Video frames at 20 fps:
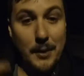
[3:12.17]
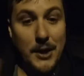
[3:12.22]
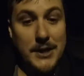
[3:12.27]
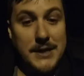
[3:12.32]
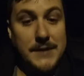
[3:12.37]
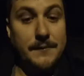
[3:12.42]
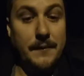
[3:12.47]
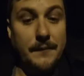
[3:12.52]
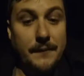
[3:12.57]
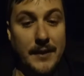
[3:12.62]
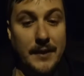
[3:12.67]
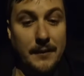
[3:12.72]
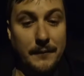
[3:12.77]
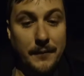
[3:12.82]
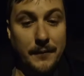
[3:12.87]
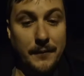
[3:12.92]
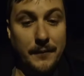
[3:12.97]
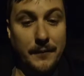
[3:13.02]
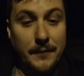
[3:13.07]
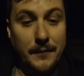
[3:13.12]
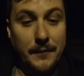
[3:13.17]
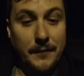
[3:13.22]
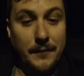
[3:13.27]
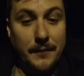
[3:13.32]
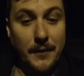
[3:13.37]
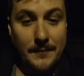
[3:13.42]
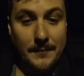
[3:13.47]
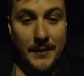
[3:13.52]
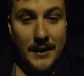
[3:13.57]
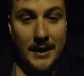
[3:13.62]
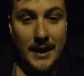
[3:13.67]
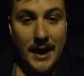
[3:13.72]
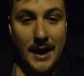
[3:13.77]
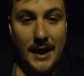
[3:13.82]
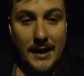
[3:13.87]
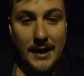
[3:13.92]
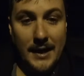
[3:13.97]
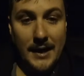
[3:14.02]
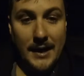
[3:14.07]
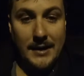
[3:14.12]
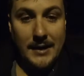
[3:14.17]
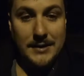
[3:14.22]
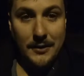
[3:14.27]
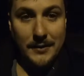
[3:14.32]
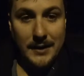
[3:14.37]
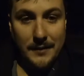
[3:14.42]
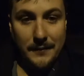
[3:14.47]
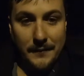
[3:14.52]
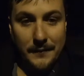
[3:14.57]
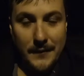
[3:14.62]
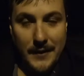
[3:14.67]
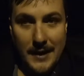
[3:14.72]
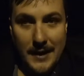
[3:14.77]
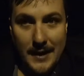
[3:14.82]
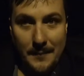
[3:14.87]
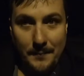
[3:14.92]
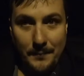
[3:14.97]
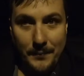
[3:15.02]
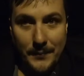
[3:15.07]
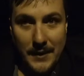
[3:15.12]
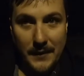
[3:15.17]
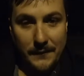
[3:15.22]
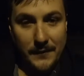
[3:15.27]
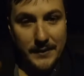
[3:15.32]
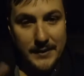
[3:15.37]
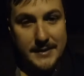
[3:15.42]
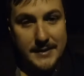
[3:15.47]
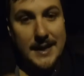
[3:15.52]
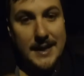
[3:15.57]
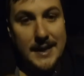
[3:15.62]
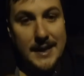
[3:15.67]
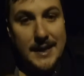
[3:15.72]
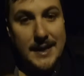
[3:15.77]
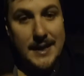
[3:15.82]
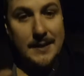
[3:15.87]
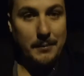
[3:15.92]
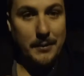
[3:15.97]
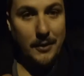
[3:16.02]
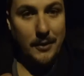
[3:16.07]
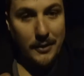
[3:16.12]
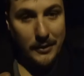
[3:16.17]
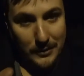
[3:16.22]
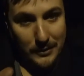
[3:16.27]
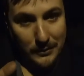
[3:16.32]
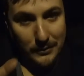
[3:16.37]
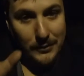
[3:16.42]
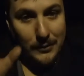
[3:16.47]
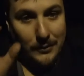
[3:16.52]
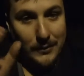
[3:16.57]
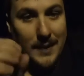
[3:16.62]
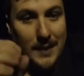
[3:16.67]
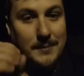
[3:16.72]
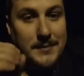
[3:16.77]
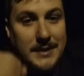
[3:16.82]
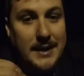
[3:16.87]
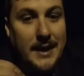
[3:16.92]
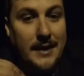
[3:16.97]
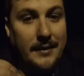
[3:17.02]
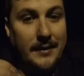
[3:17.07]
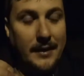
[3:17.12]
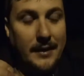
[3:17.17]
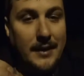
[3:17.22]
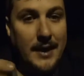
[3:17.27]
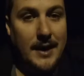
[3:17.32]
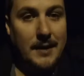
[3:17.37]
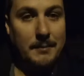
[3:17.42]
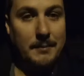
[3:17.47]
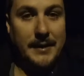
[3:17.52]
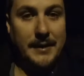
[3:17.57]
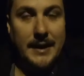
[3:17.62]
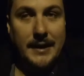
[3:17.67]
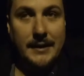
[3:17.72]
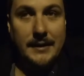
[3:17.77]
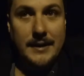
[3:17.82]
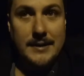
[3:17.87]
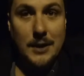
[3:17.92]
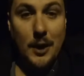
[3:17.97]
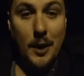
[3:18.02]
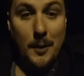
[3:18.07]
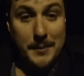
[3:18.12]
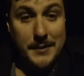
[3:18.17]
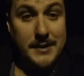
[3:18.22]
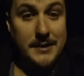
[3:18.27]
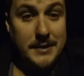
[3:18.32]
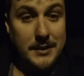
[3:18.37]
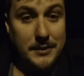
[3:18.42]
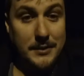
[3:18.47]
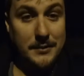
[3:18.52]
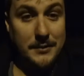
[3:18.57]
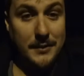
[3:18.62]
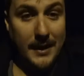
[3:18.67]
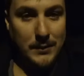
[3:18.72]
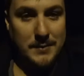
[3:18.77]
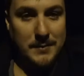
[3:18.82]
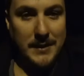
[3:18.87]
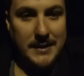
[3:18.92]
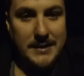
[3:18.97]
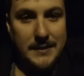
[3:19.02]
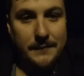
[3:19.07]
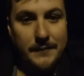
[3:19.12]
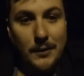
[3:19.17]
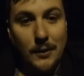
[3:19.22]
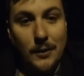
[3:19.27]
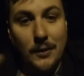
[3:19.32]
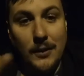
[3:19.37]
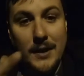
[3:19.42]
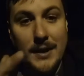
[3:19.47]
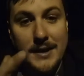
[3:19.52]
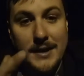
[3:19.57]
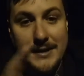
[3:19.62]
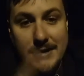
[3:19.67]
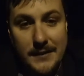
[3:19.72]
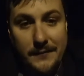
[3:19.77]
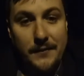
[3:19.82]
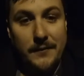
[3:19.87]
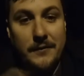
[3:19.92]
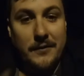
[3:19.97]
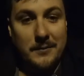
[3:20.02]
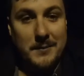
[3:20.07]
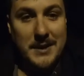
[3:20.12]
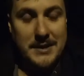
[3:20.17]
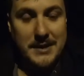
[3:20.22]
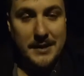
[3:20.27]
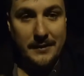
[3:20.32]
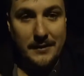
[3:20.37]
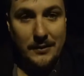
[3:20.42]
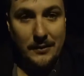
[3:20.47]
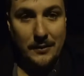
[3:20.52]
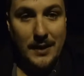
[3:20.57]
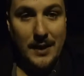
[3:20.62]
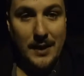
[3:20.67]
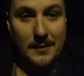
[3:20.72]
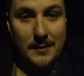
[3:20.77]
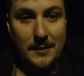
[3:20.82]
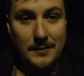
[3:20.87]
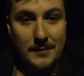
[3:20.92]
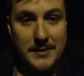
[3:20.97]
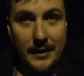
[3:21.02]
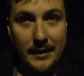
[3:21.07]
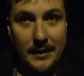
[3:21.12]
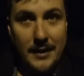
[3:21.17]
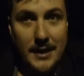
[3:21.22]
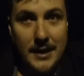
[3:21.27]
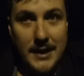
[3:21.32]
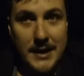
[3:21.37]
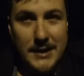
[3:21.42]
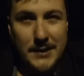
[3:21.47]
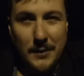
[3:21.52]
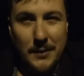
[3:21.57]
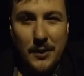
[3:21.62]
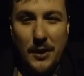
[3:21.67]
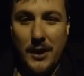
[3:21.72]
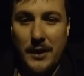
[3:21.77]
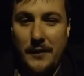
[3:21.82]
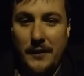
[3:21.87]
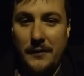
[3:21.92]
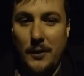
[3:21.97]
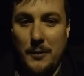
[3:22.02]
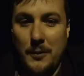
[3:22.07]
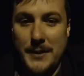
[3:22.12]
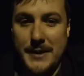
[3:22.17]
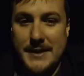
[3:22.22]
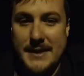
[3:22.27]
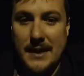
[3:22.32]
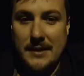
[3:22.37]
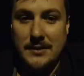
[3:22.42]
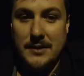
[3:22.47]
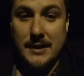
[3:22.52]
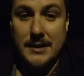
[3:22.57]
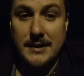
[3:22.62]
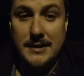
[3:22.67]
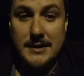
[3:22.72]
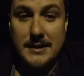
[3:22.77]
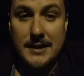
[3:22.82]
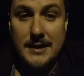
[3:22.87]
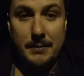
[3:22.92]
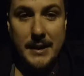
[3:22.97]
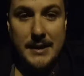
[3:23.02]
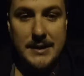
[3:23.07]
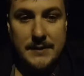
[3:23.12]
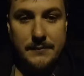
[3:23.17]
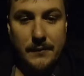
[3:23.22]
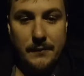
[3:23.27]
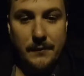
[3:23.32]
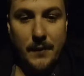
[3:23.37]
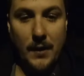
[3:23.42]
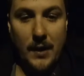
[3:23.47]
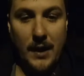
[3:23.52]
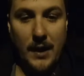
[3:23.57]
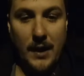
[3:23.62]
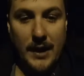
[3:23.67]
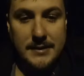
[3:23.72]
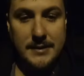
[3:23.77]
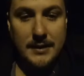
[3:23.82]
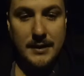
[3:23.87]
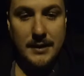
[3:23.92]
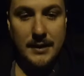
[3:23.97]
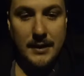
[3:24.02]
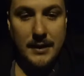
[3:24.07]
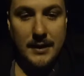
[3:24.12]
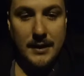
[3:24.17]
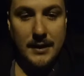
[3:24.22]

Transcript: birds of a feather flock together. And so that if you're the same kind of bird, you come together. But then there's opposite, which means if you're different from each other, you come together. So it kind of almost sounds like some pieces of advice